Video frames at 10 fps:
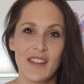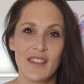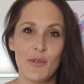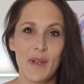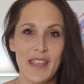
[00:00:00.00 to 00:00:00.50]

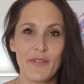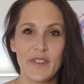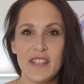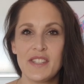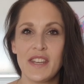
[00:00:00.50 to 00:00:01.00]
the way of
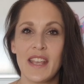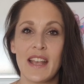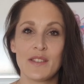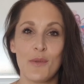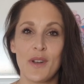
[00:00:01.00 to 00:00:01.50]
teaching
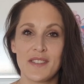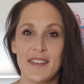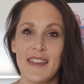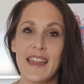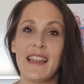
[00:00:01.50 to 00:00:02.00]
as it was
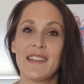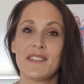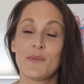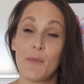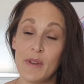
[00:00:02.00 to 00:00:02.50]
in the
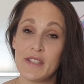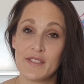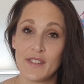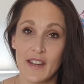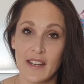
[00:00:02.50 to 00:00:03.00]
Netherlands when we
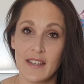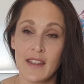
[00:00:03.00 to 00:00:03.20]
started.